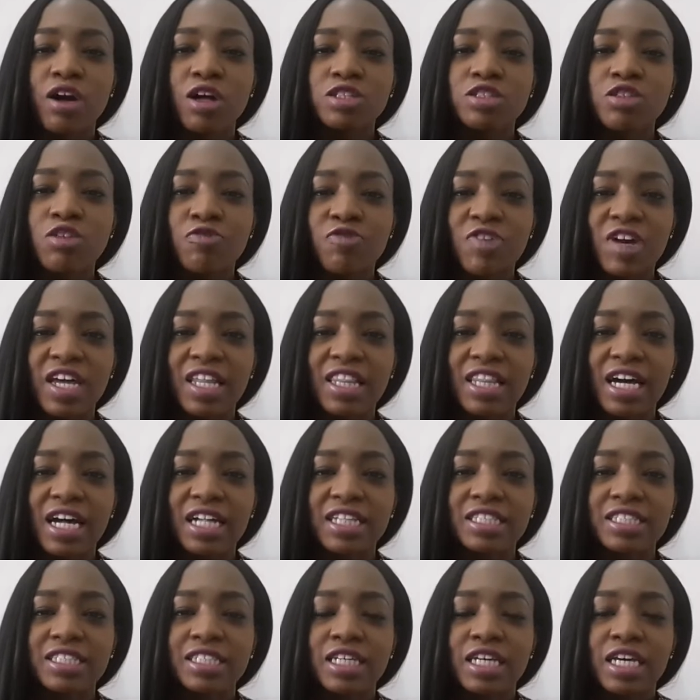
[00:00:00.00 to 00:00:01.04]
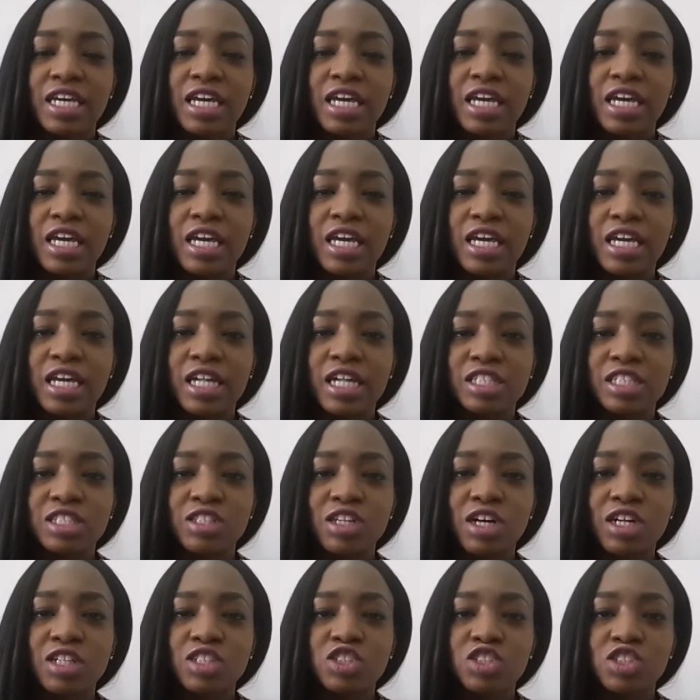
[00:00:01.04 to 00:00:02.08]
also find that it's
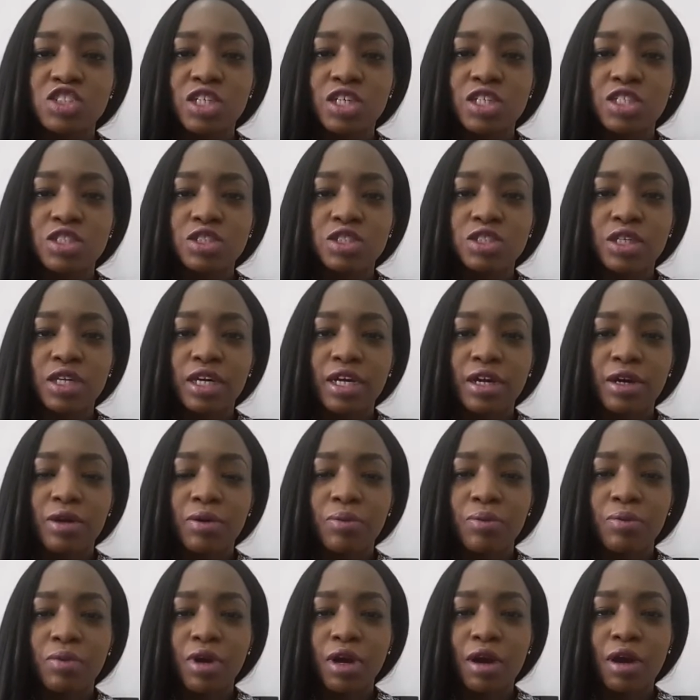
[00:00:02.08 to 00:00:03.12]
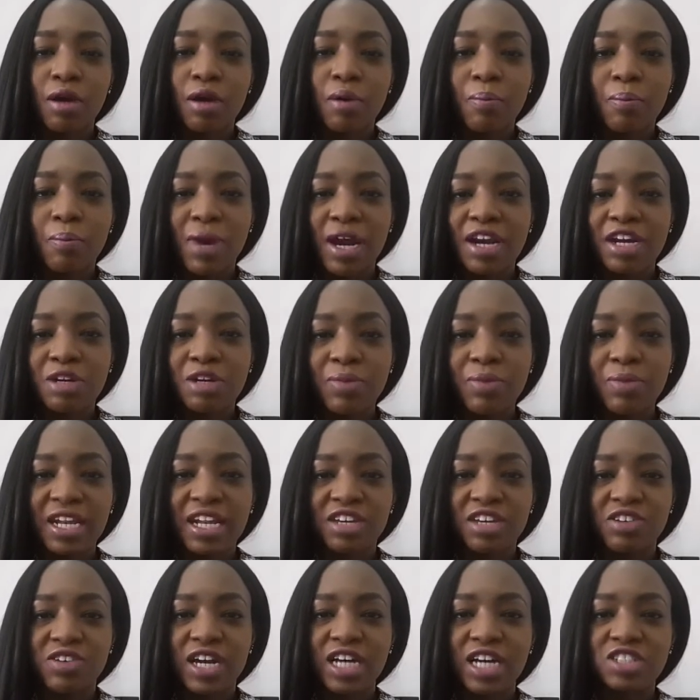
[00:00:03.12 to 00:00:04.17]
not just married men
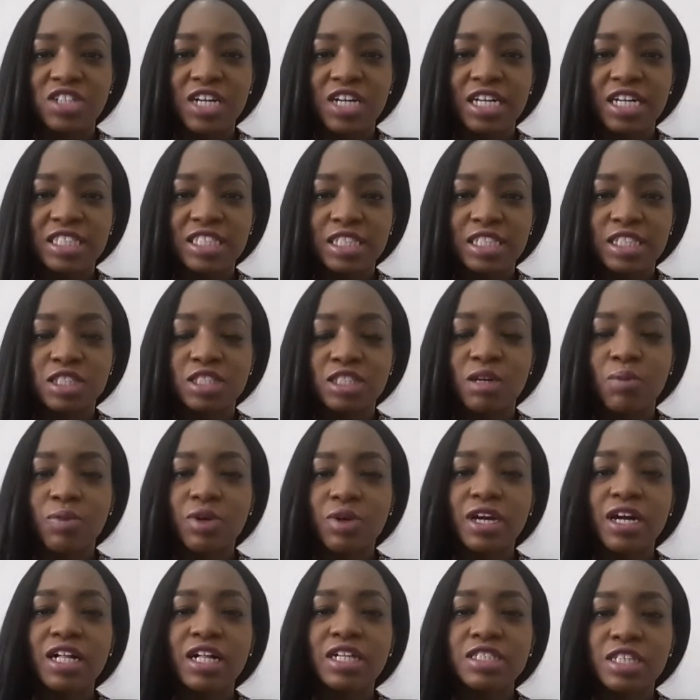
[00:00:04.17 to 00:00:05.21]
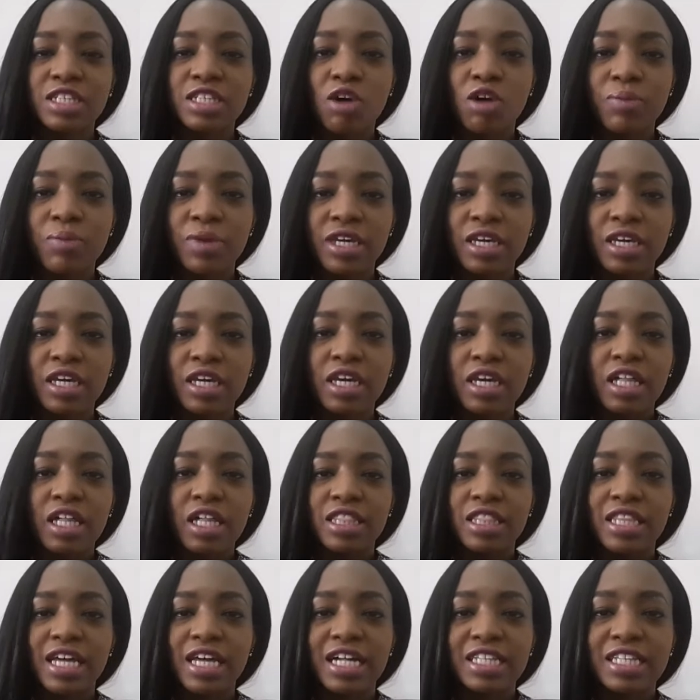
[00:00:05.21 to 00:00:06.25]
that you're attracting. Some girls tell me
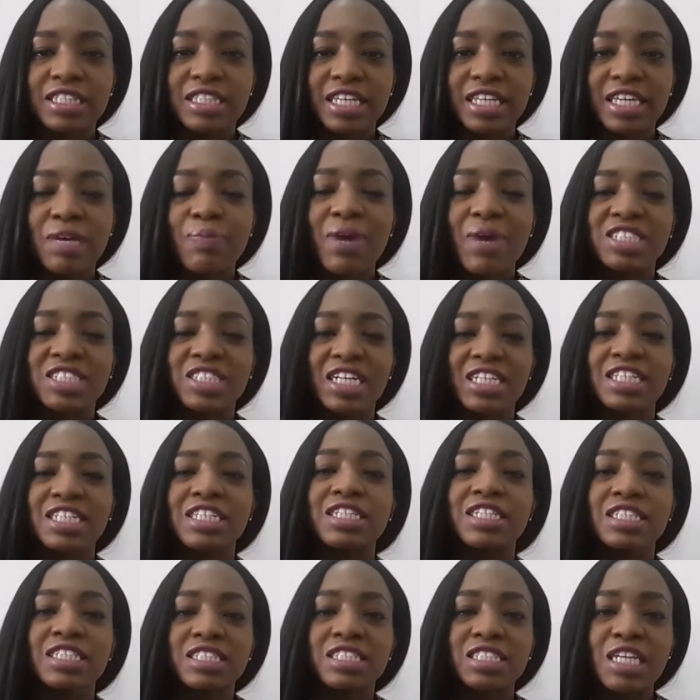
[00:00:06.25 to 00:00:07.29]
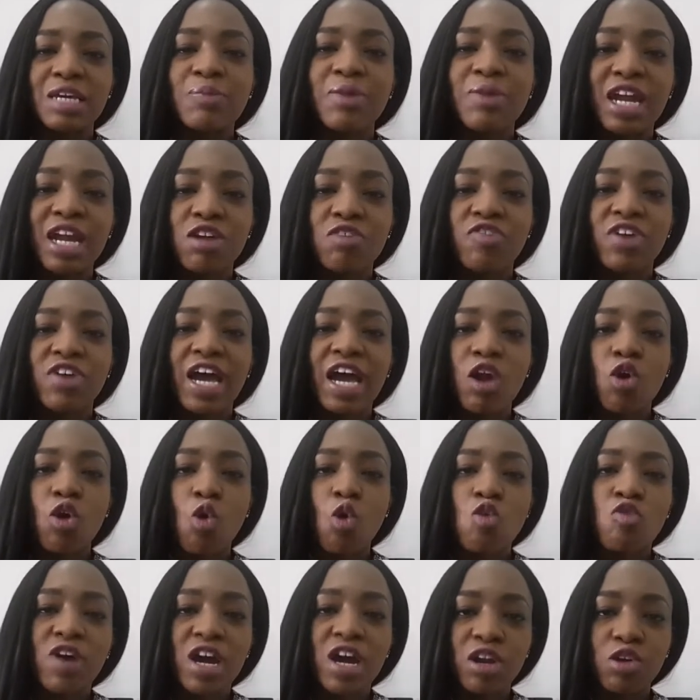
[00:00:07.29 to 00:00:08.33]
that they keep attracting the same kind of guy
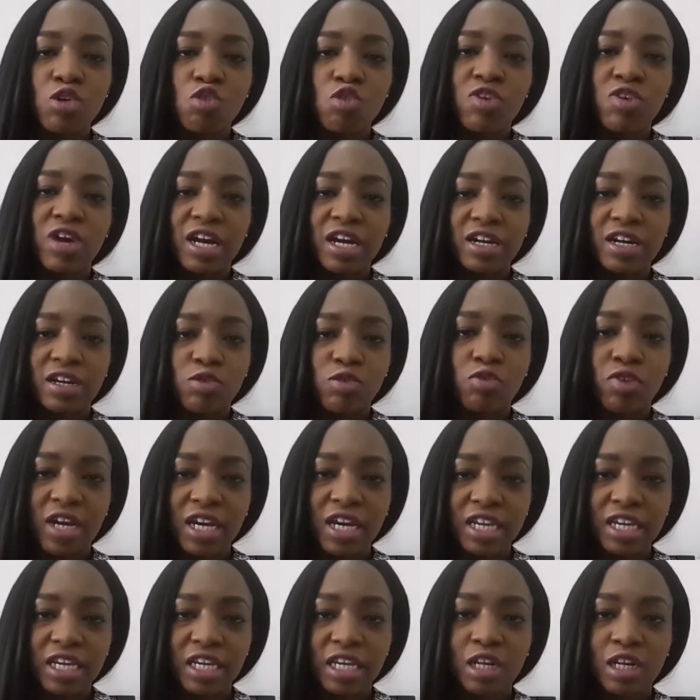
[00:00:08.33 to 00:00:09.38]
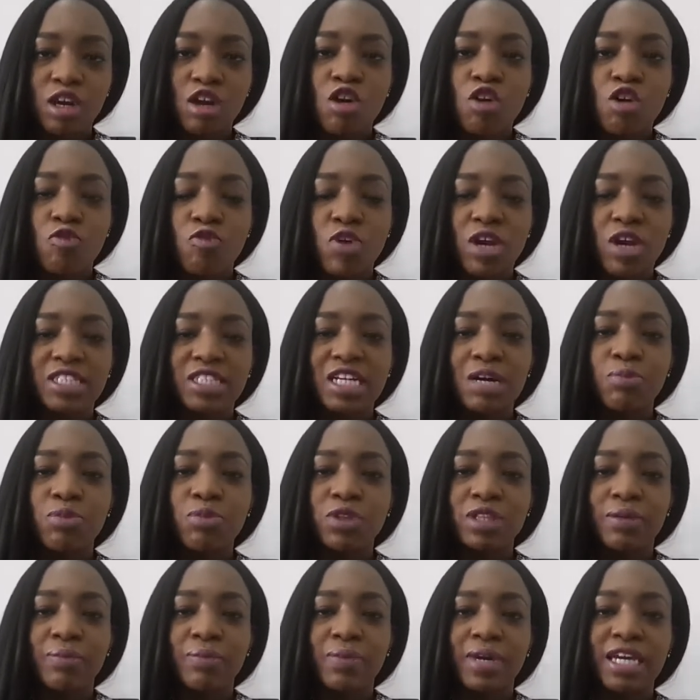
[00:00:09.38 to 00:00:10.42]
over and over and over again. For
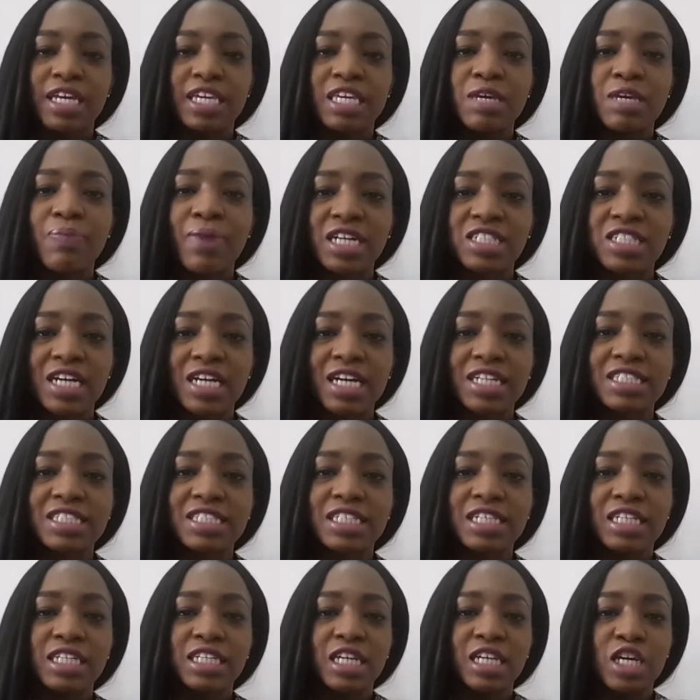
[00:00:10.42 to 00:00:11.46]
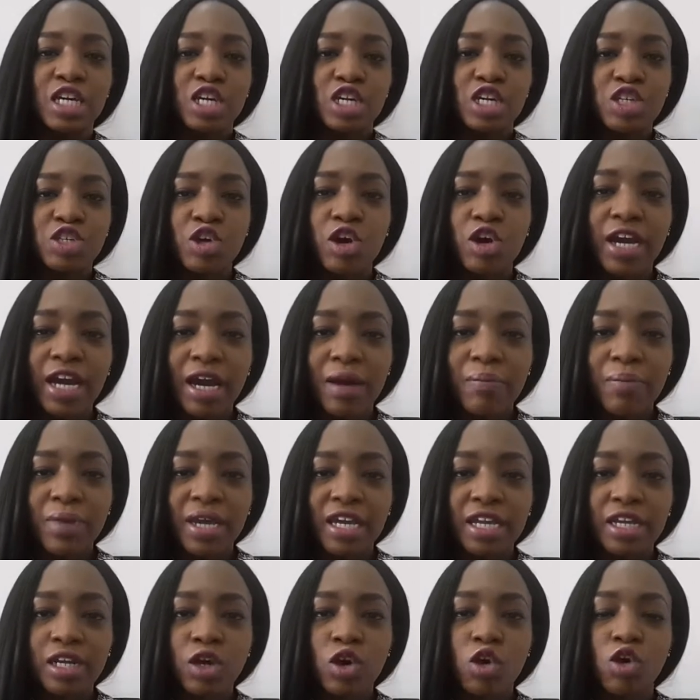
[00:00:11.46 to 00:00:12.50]
example, they might keep attracting younger
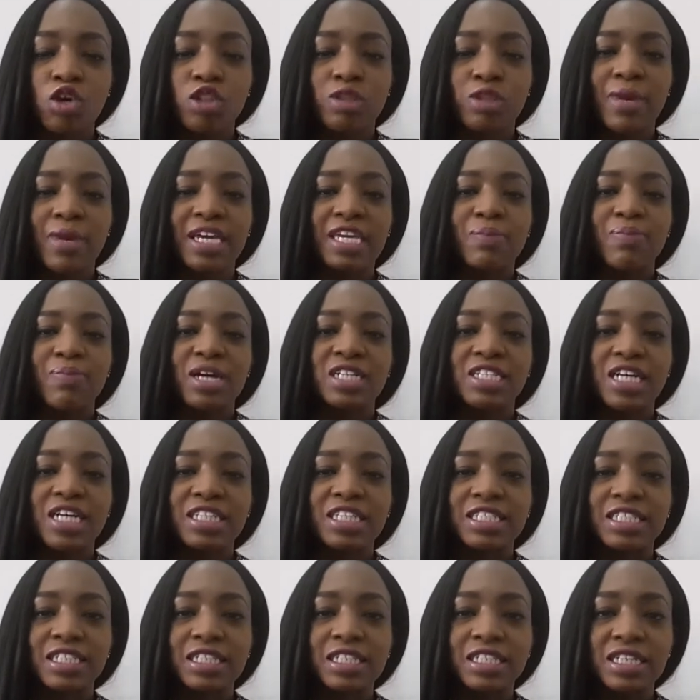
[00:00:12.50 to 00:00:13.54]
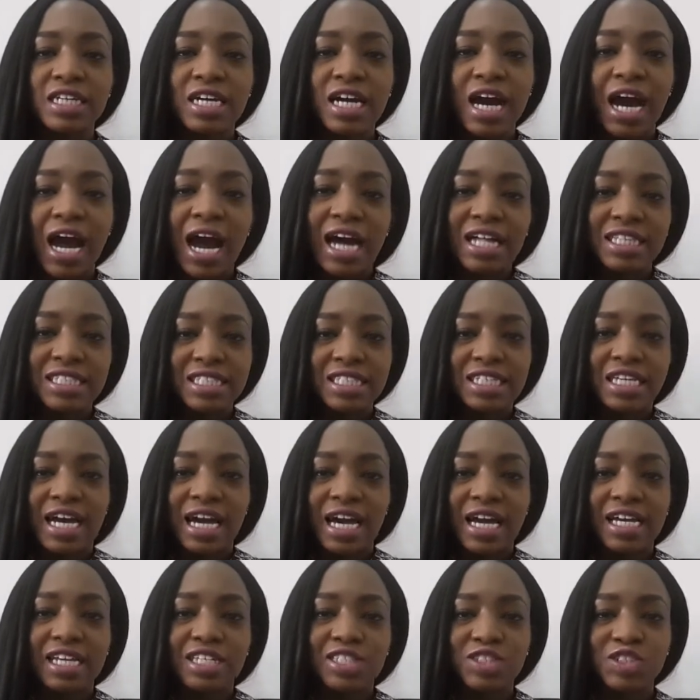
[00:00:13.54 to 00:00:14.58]
men, or they might keep attracting arty
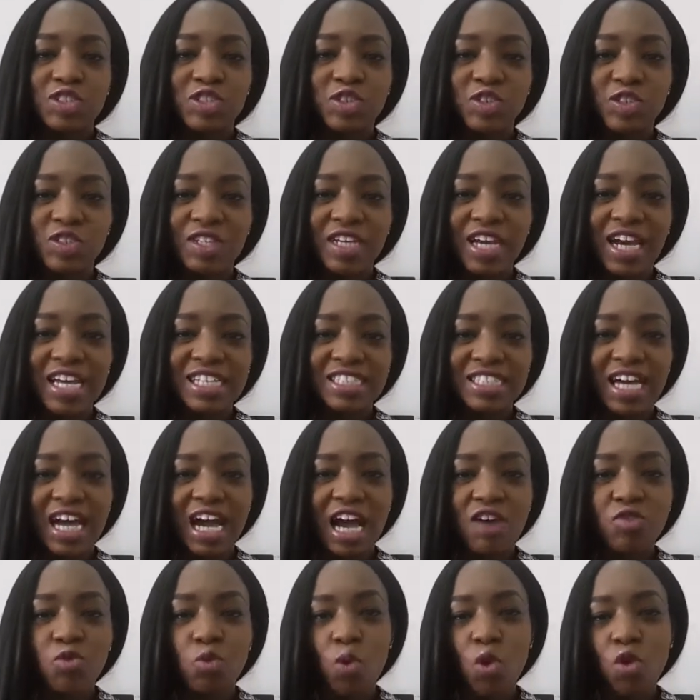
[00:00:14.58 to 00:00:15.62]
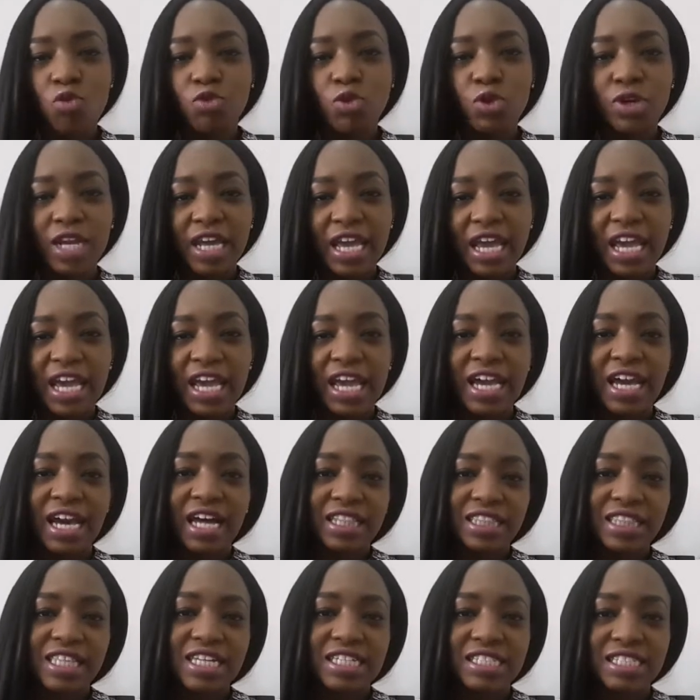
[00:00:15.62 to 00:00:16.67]
guys, guys that have woven hair
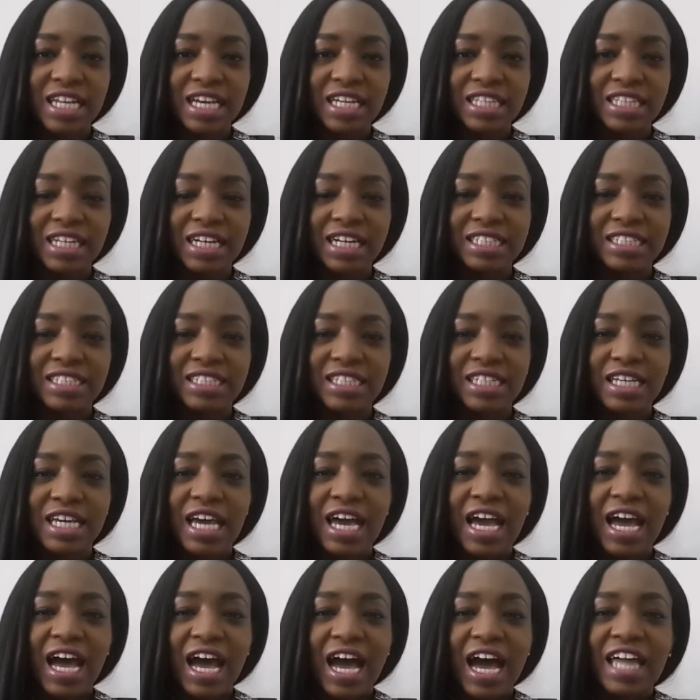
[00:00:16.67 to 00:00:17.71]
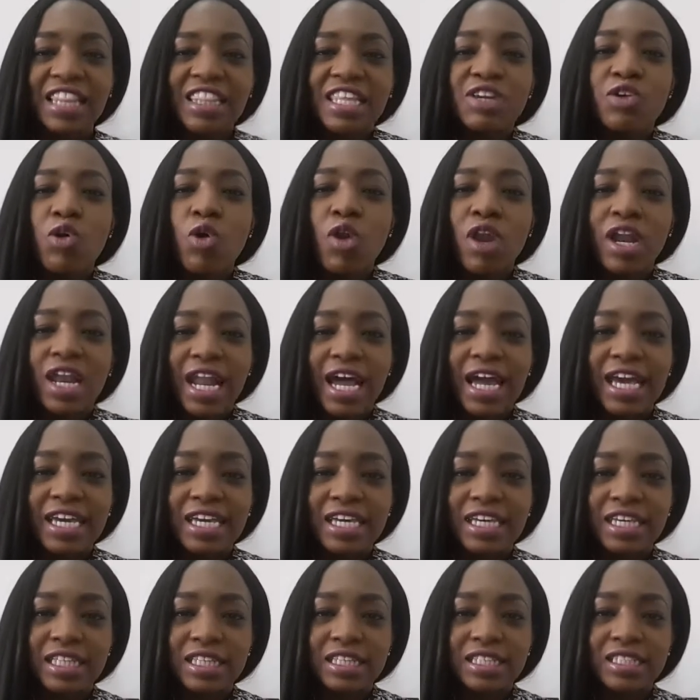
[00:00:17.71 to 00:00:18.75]
and things like that. And they don't
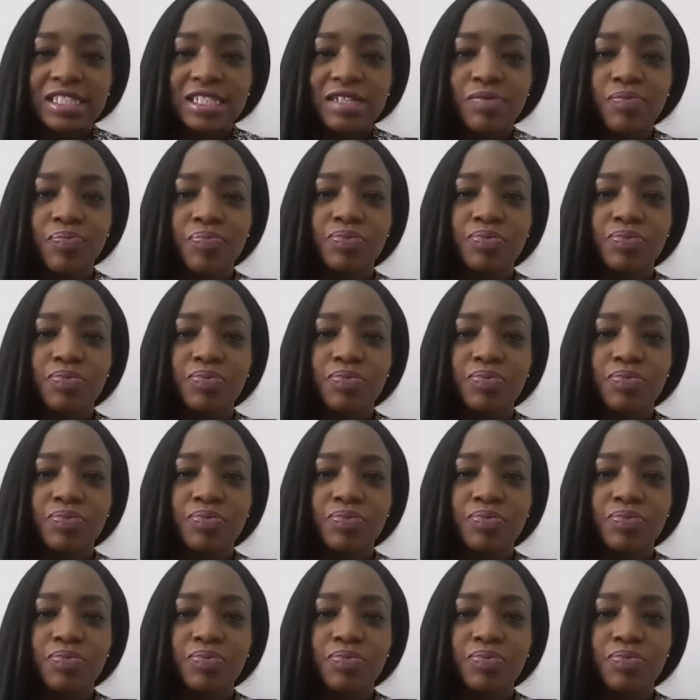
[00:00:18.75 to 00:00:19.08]
like it.